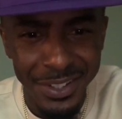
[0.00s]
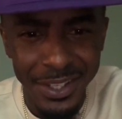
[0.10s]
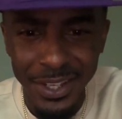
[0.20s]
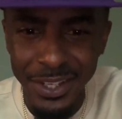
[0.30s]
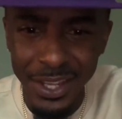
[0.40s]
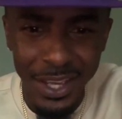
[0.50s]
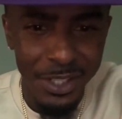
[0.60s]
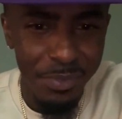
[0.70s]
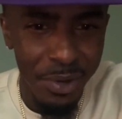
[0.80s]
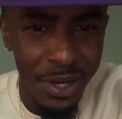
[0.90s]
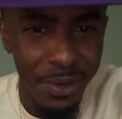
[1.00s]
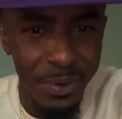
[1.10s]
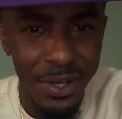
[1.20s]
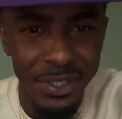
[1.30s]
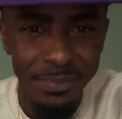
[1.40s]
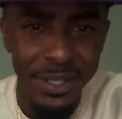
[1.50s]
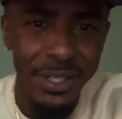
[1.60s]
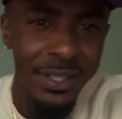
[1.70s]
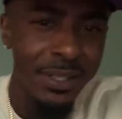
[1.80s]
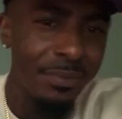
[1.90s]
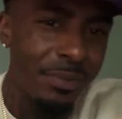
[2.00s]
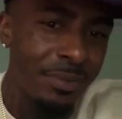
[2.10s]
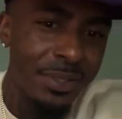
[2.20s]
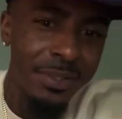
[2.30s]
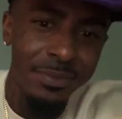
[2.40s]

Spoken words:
Yeah, they had us brainwashed, man.